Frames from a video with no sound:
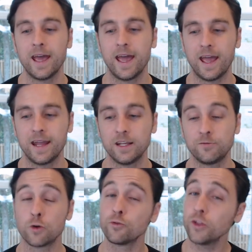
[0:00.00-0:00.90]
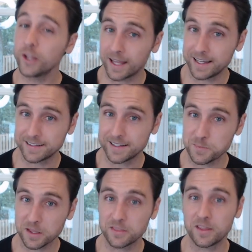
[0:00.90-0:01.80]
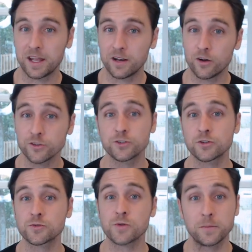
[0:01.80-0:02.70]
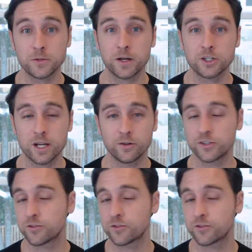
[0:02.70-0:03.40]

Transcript: And if you really liked it, then also subscribe to my channel.